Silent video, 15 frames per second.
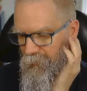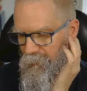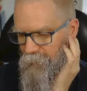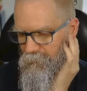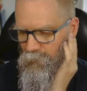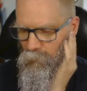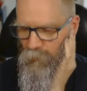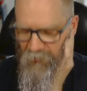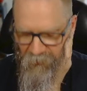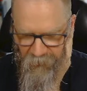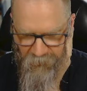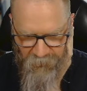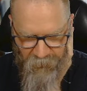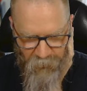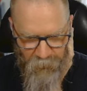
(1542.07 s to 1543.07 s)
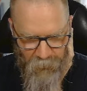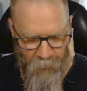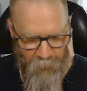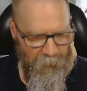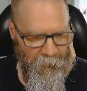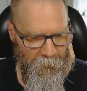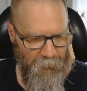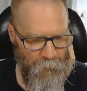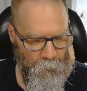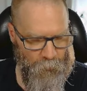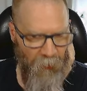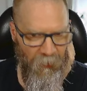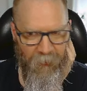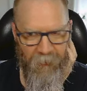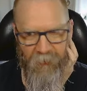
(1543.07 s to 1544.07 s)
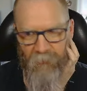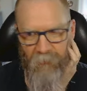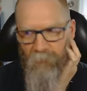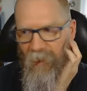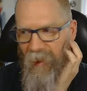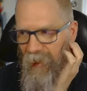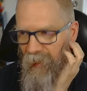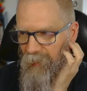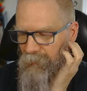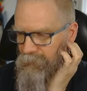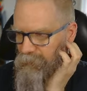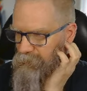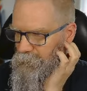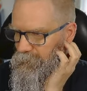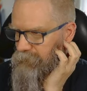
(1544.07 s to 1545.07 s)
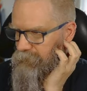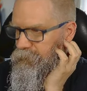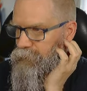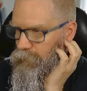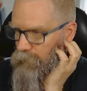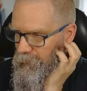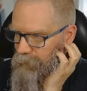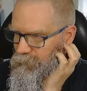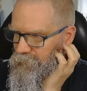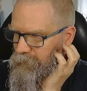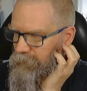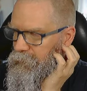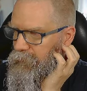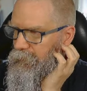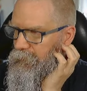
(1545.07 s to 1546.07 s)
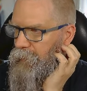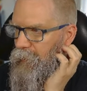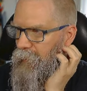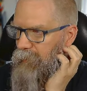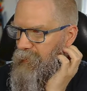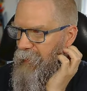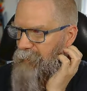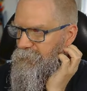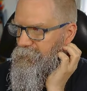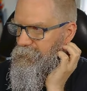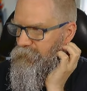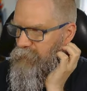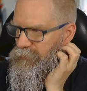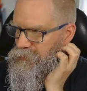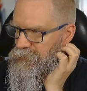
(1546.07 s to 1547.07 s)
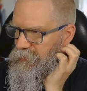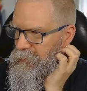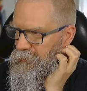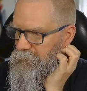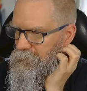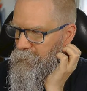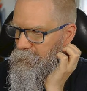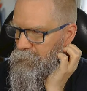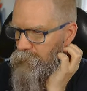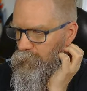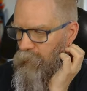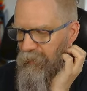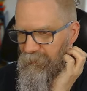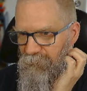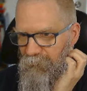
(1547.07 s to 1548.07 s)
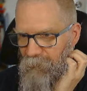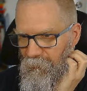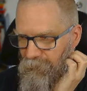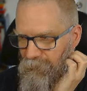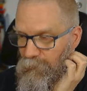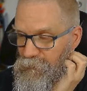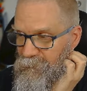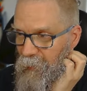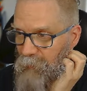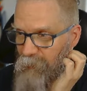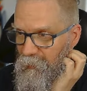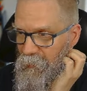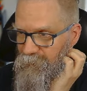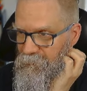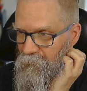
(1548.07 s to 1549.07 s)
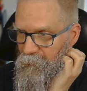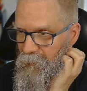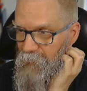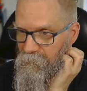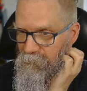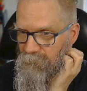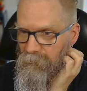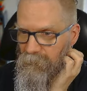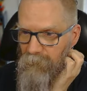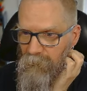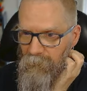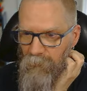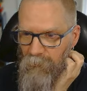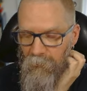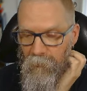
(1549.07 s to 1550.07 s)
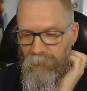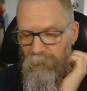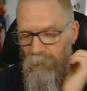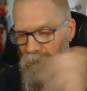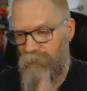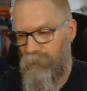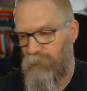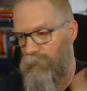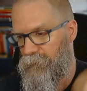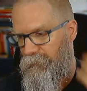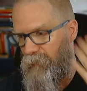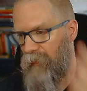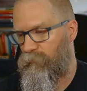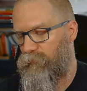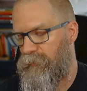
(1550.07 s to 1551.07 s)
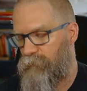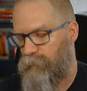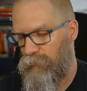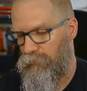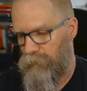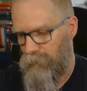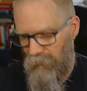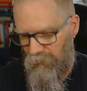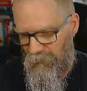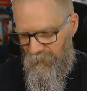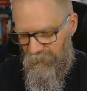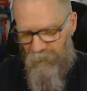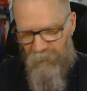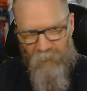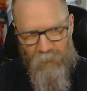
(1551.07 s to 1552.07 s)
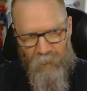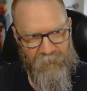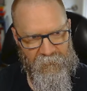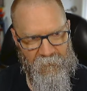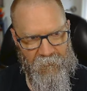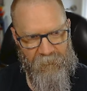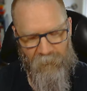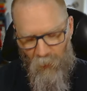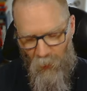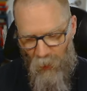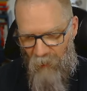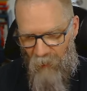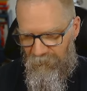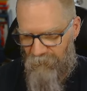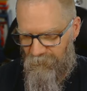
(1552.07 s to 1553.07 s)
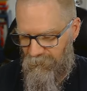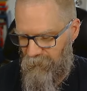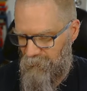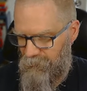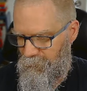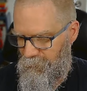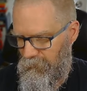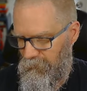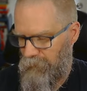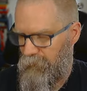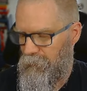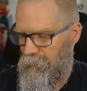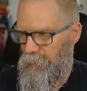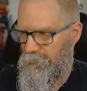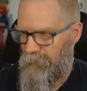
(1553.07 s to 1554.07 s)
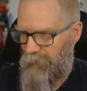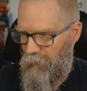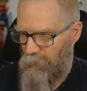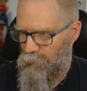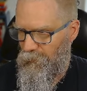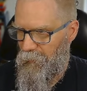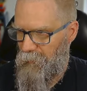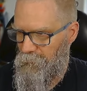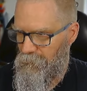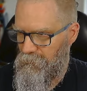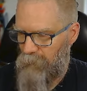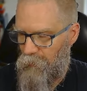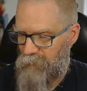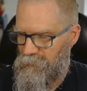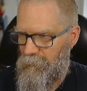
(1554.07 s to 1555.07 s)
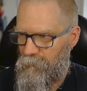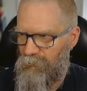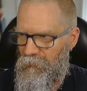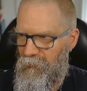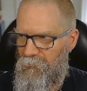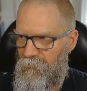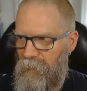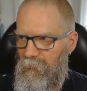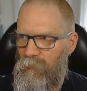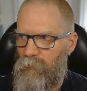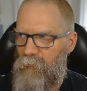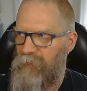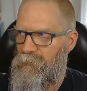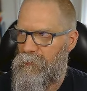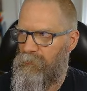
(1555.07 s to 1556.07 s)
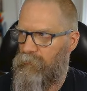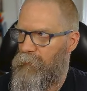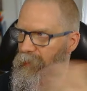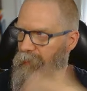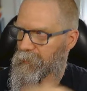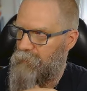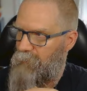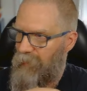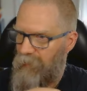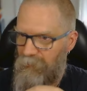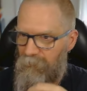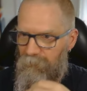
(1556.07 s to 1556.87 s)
is a way to run a command or script against this machine when the first time it comes to life. Okay, so the first time we boot an EC2 instance off of this template, launch template, we could run a command.